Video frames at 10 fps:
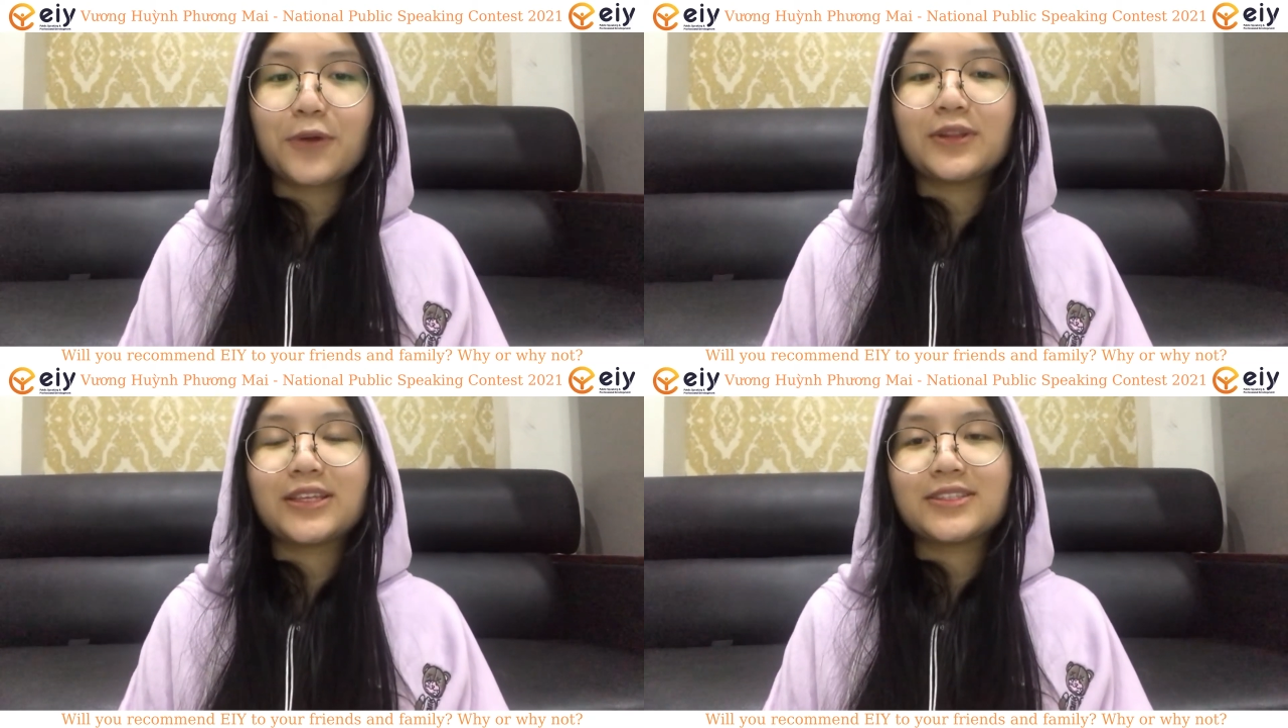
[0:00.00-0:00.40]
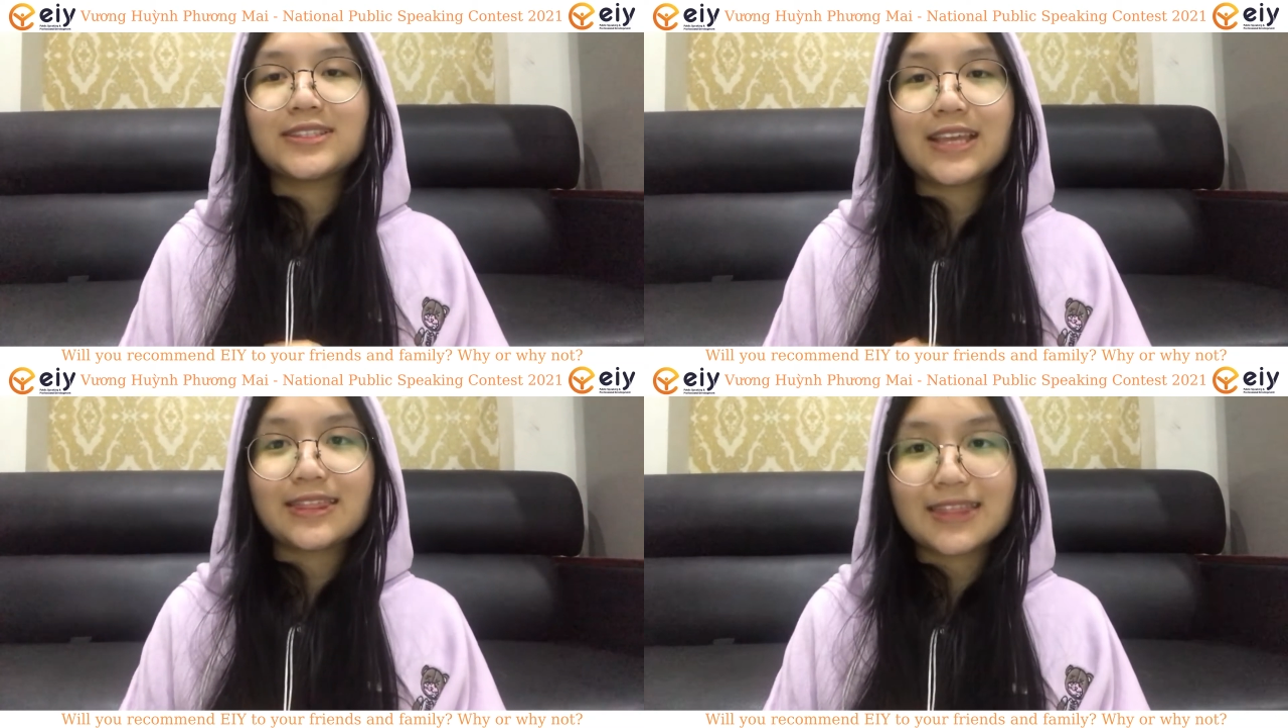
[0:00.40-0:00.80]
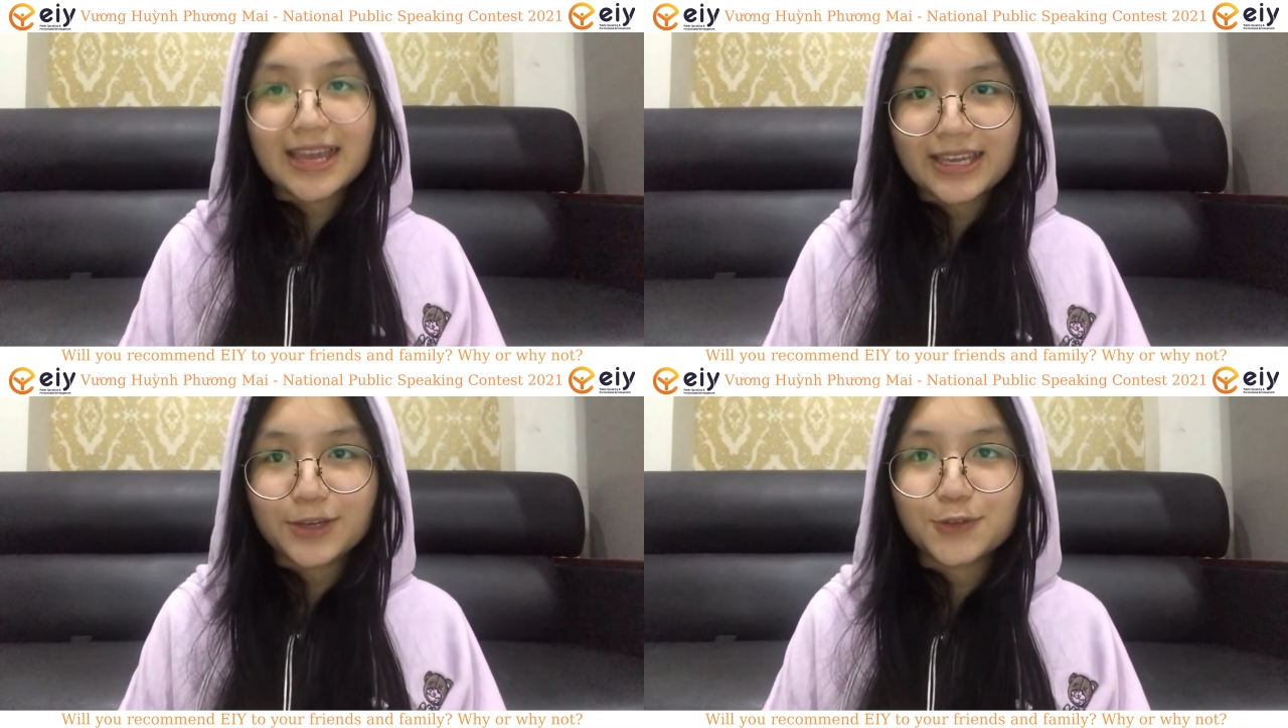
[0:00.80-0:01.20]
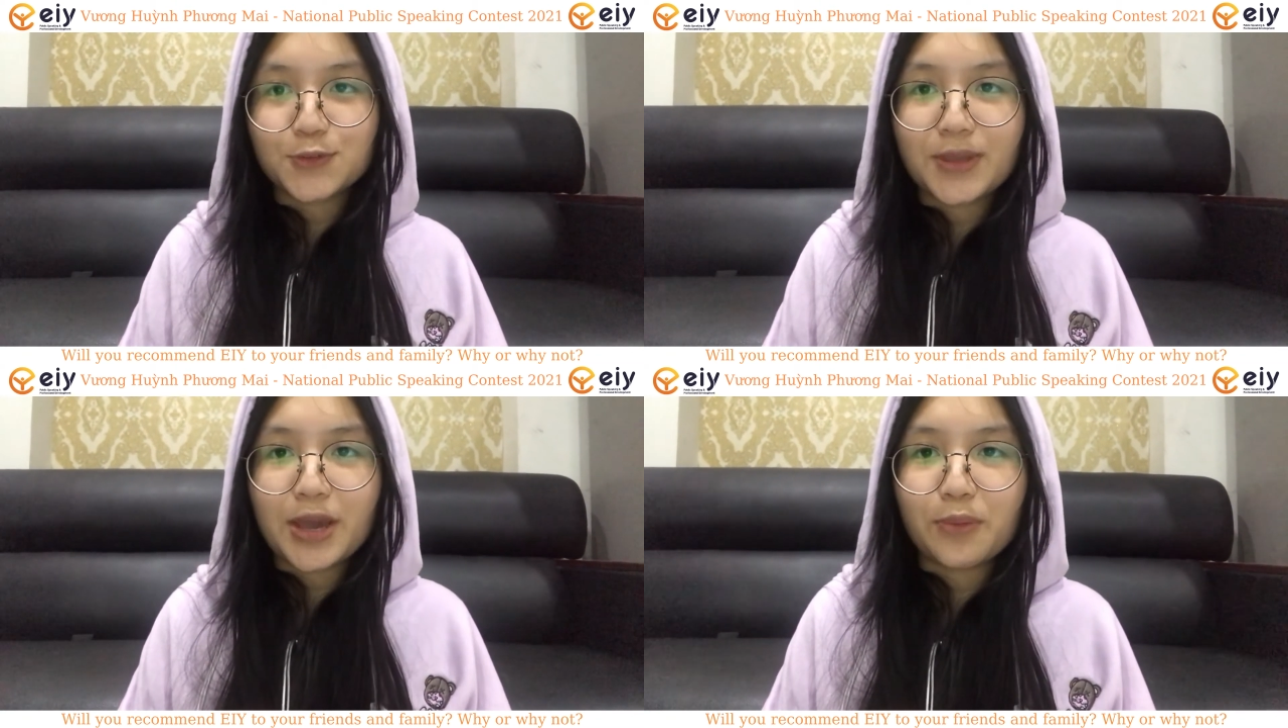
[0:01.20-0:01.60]
I would like to say thank you
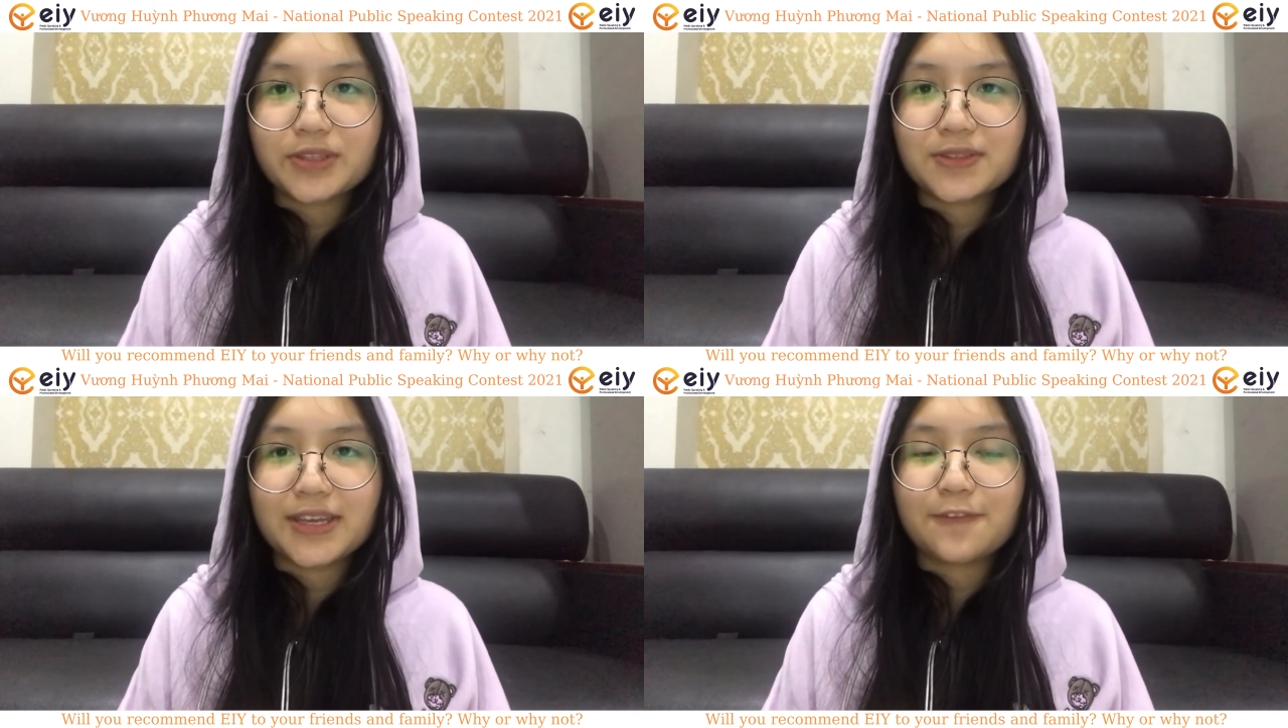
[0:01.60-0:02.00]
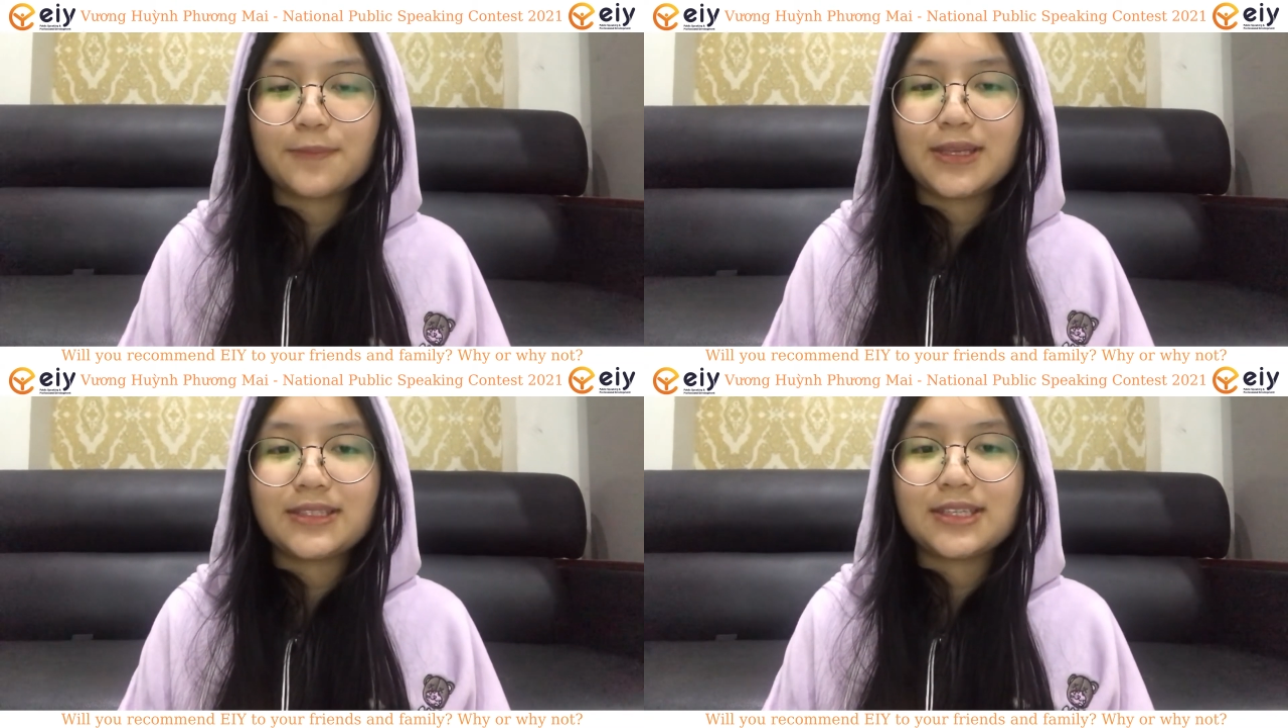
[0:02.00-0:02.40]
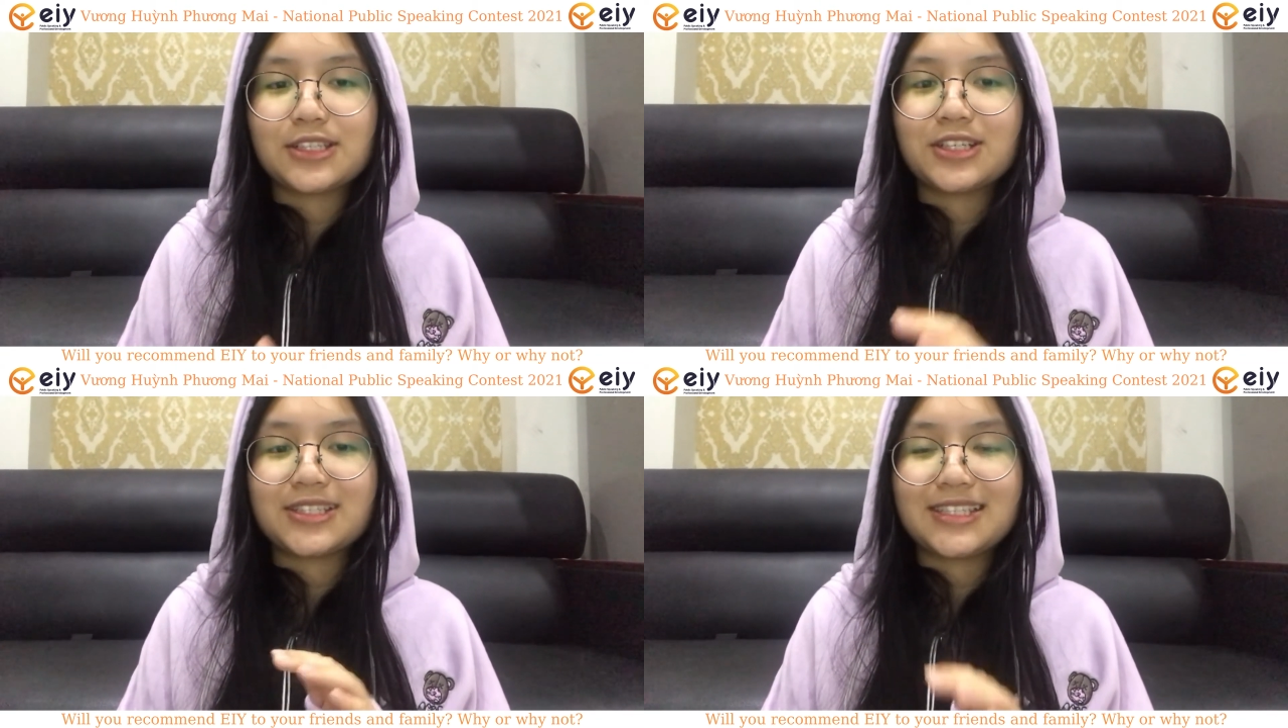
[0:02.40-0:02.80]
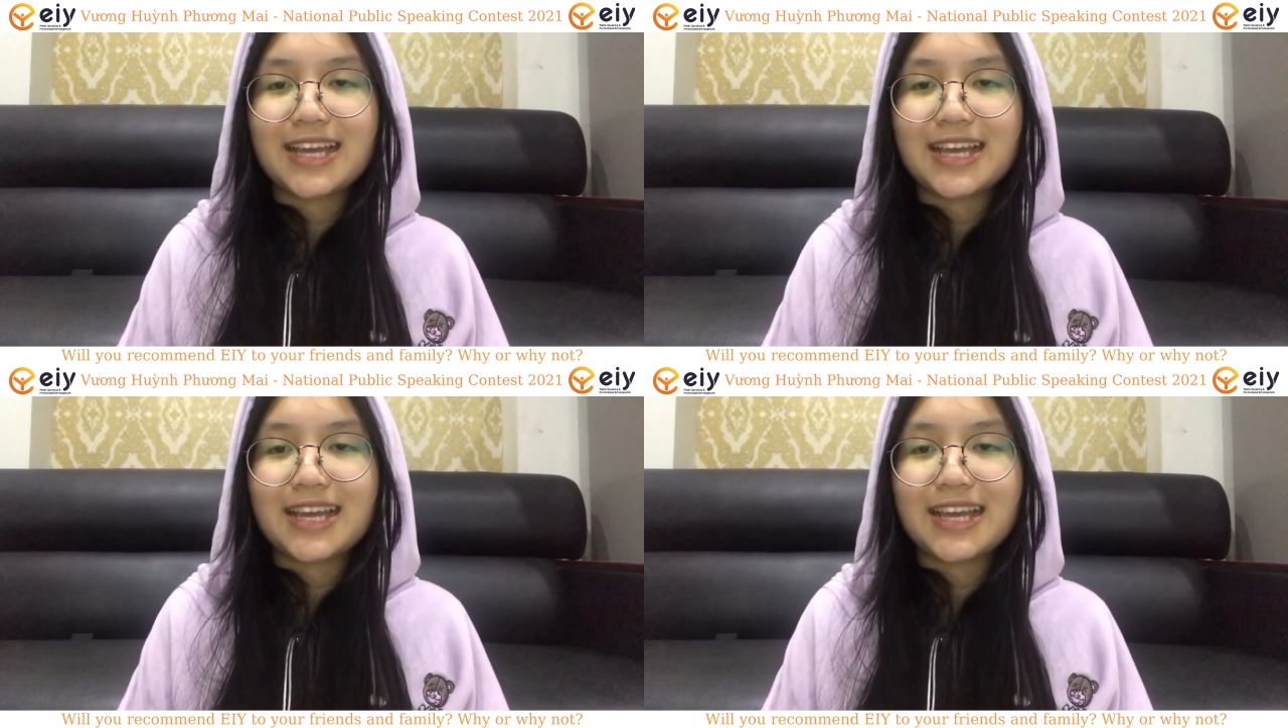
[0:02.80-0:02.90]
to Yewa to give me such a